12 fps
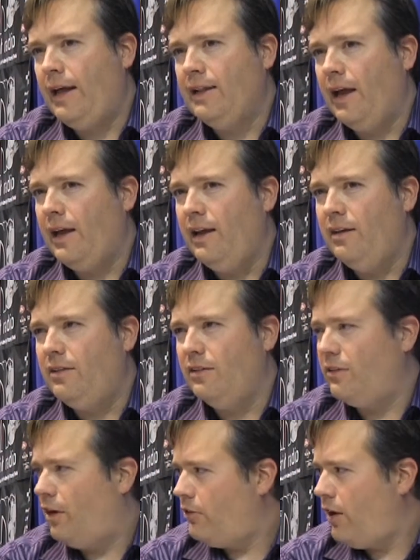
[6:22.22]
I liken it
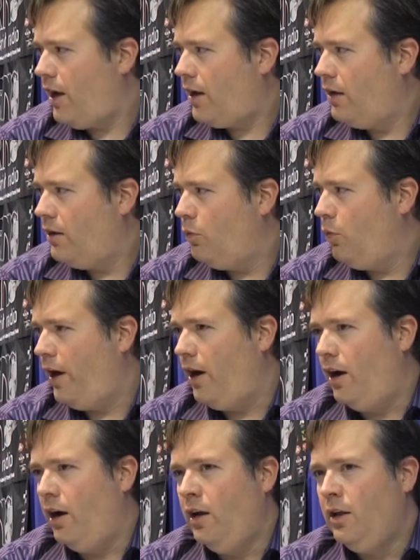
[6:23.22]
to Star Trek,
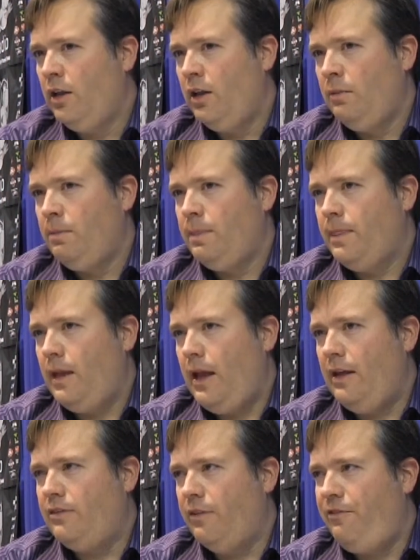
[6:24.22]
where
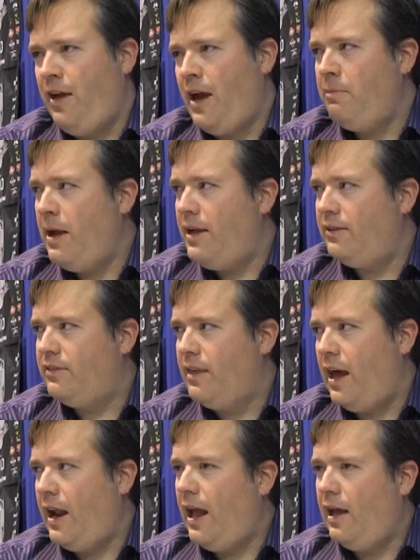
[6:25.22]
it's a fan base
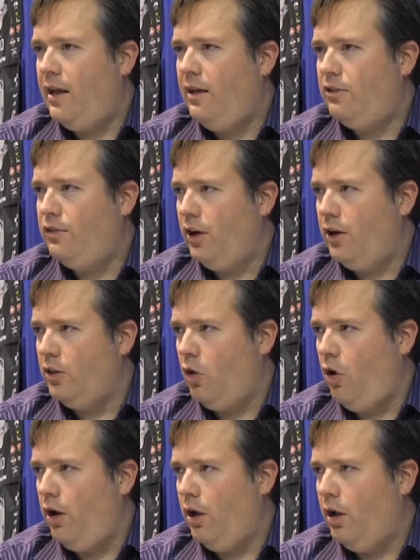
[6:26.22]
that is very
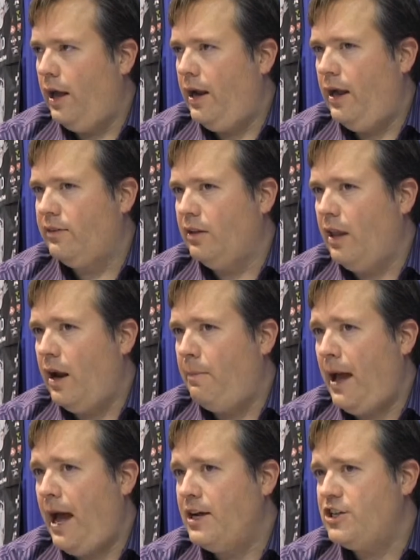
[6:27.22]
loyal and has a
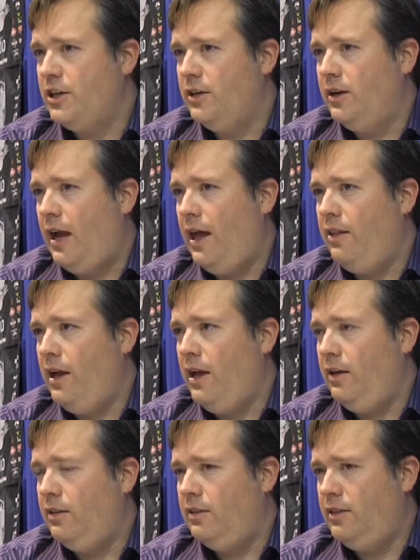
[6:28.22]
lot of passion, and
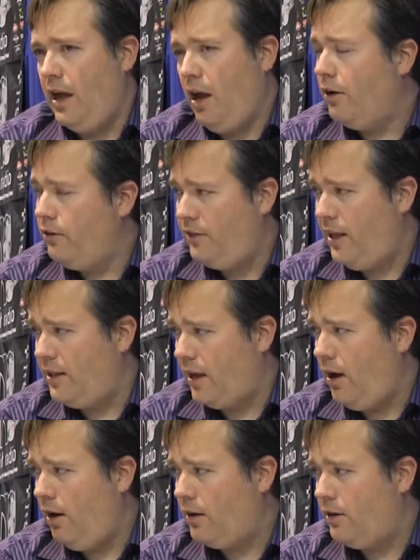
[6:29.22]
they understand
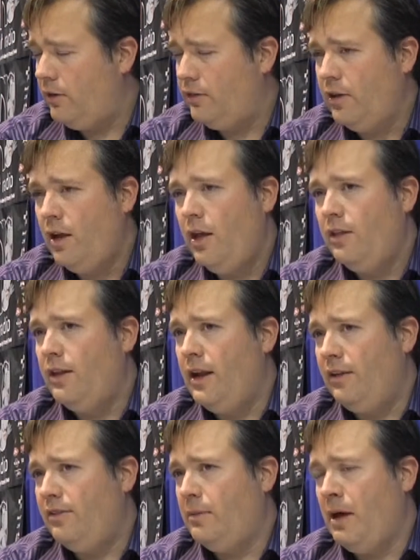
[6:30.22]
the characters.
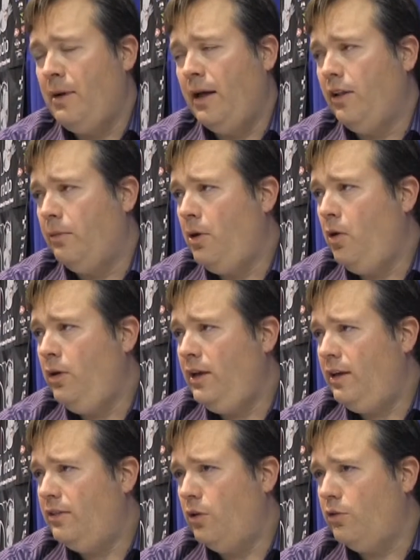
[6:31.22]
The nice thing about My Little
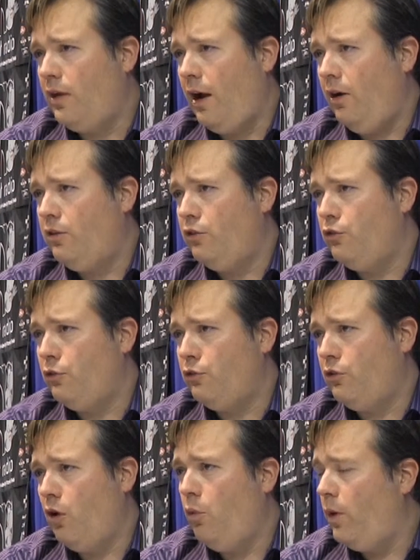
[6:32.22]
Pony is those characters
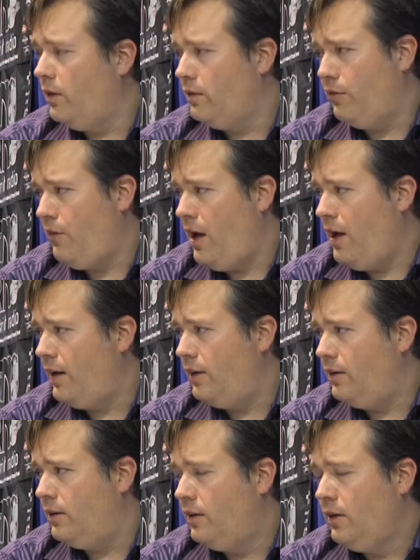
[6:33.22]
are so well defined.